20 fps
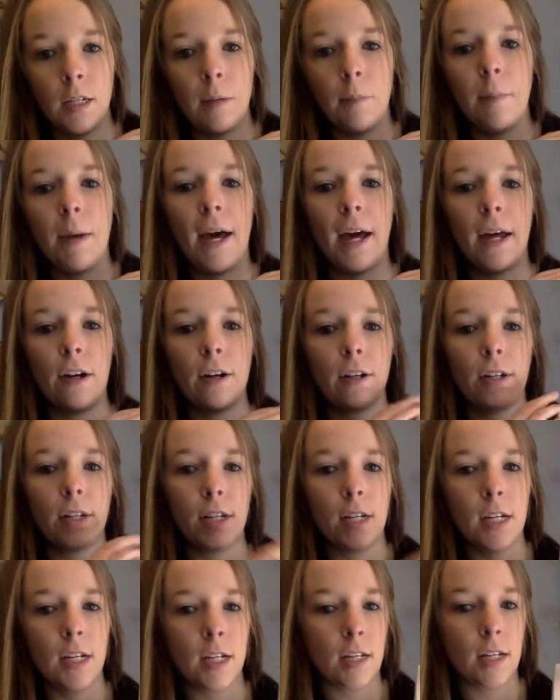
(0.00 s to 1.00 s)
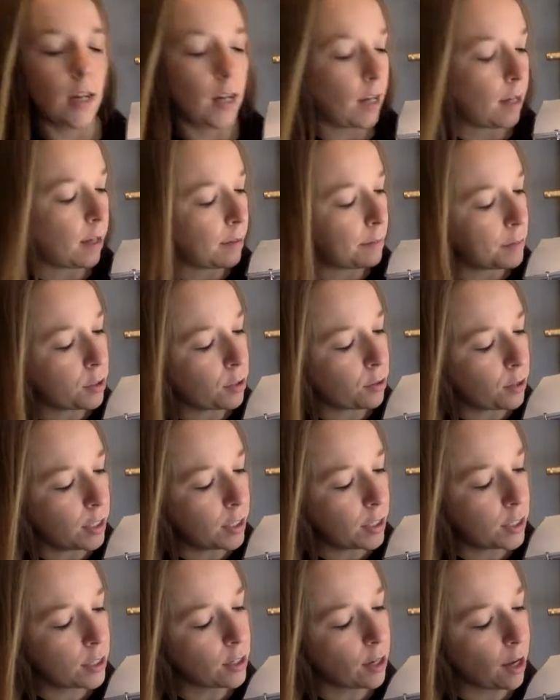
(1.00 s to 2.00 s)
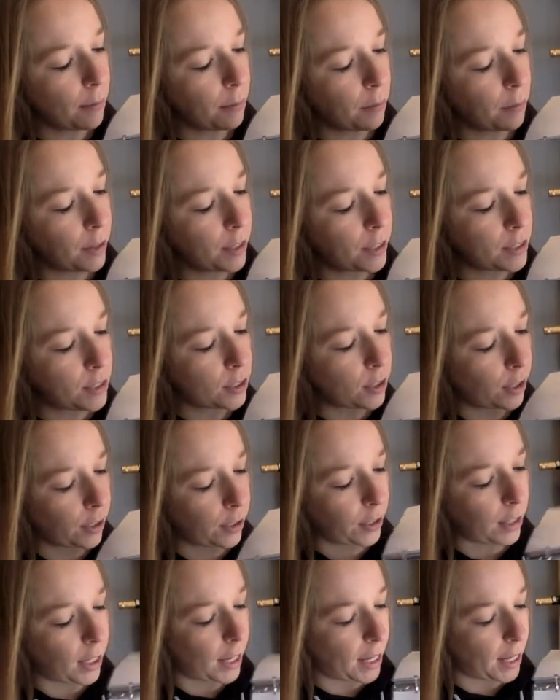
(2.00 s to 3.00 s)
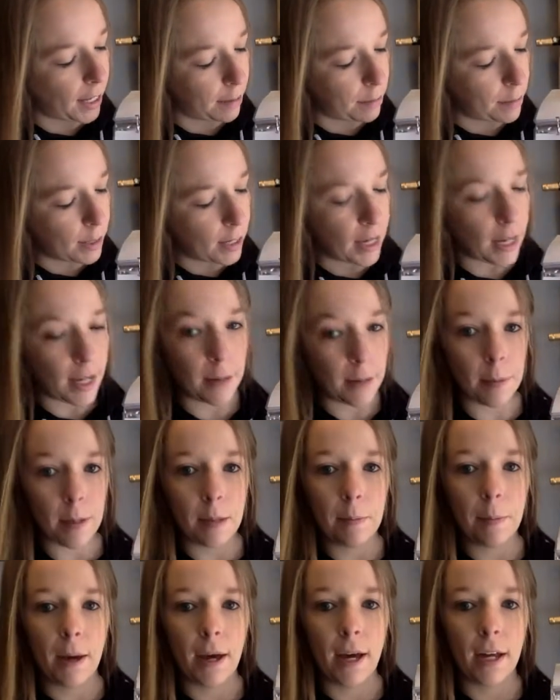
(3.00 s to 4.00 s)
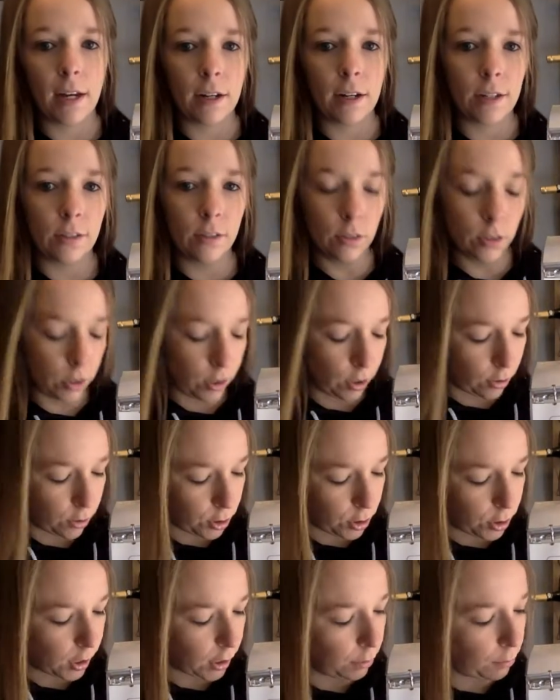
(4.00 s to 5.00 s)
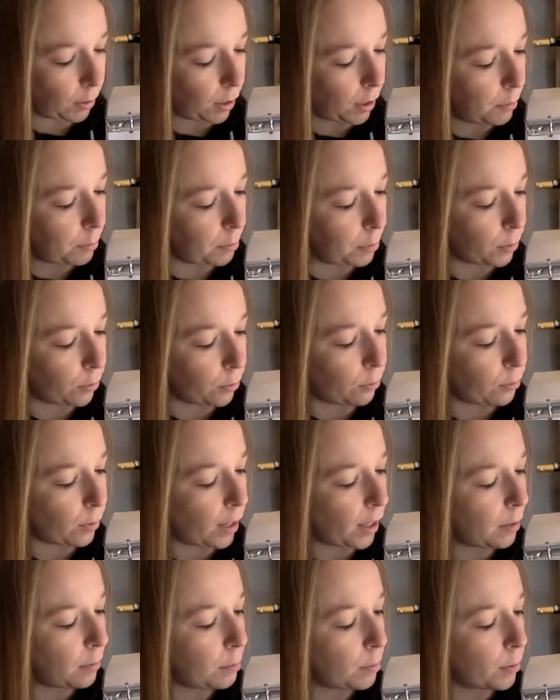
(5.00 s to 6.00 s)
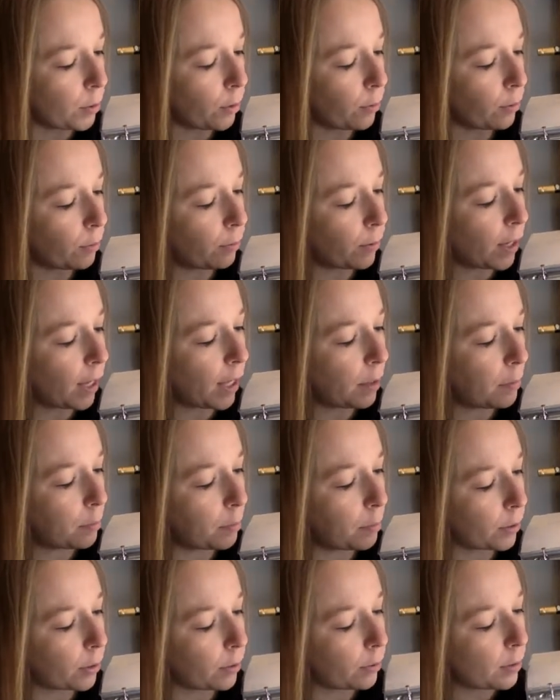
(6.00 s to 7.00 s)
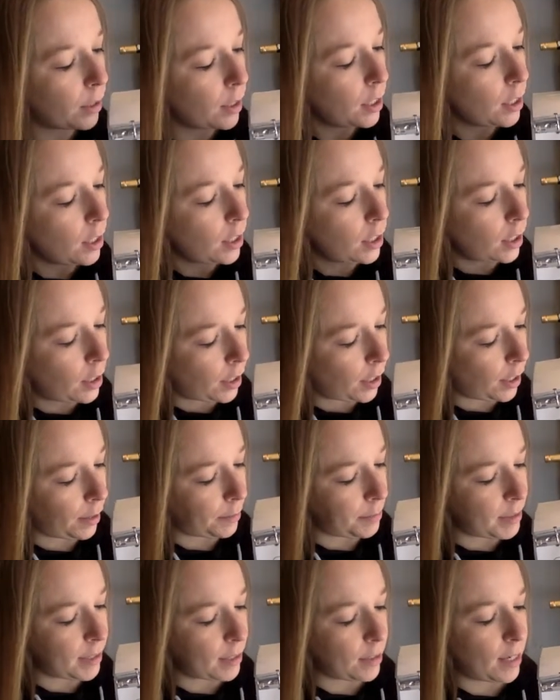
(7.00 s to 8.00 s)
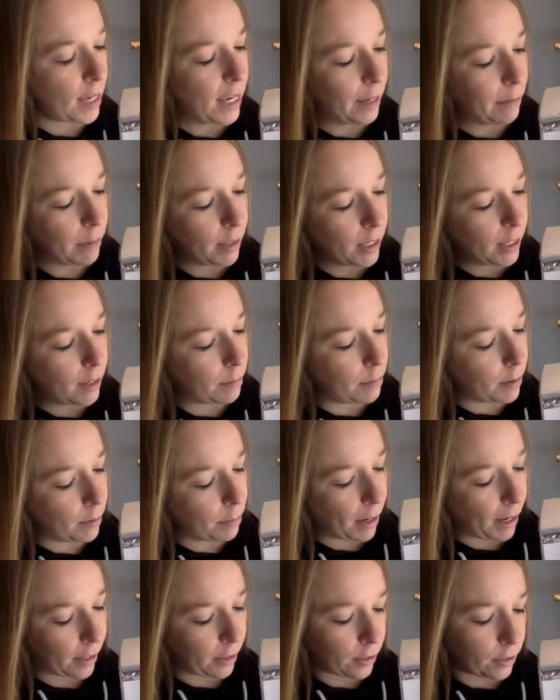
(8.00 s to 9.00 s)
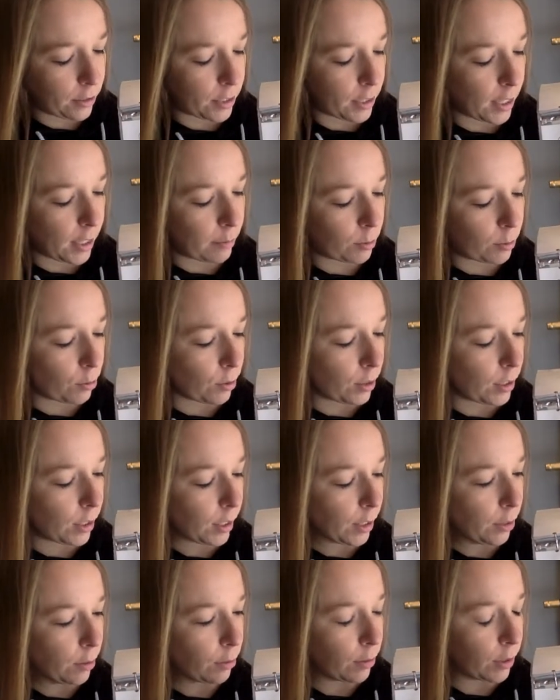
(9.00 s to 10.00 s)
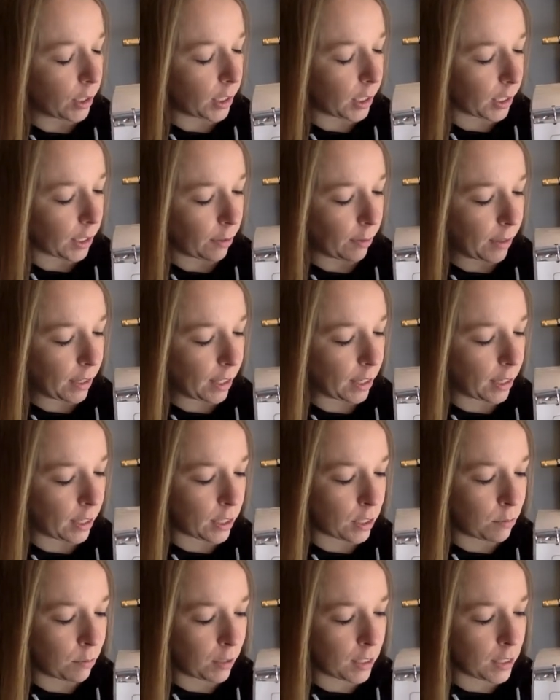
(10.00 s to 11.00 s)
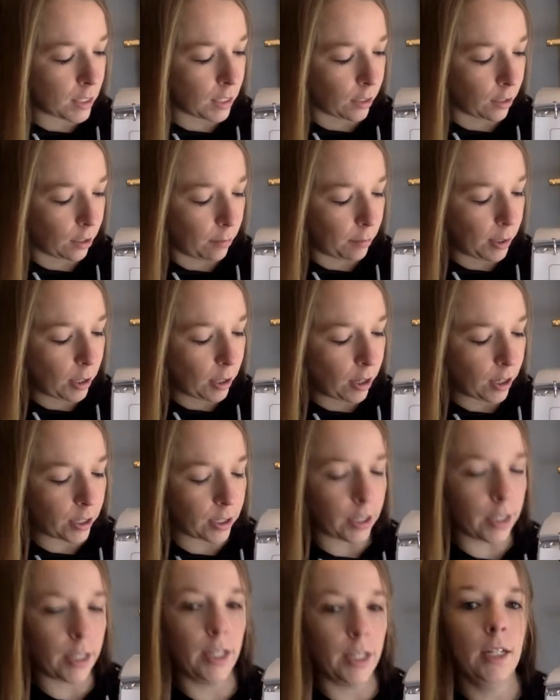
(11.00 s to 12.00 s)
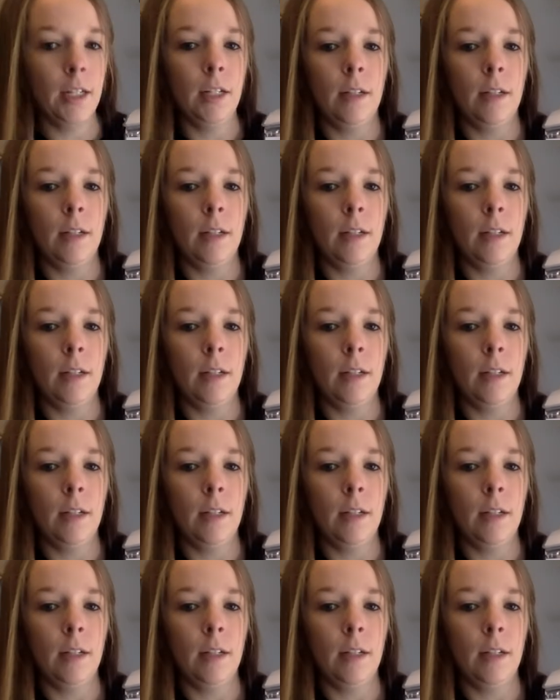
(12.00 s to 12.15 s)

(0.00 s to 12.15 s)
Patterning, so these top ones are the ABAB pattern, so just like red, blue, red, blue, red, blue. ABAB pattern, same, green, yellow, and then this one is a little bit harder.